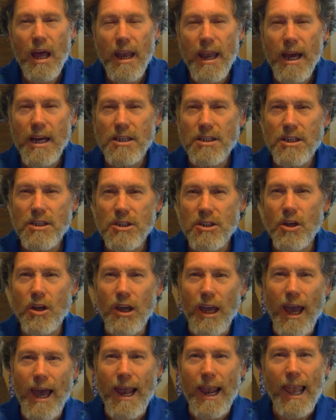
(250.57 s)
Next, let's
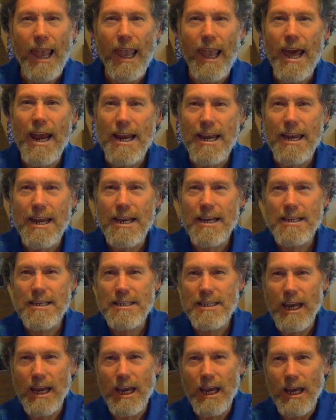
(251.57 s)
look at lightning
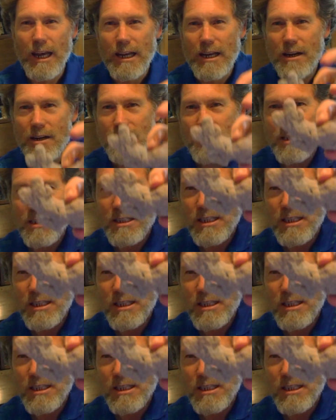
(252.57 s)
sand. Here's a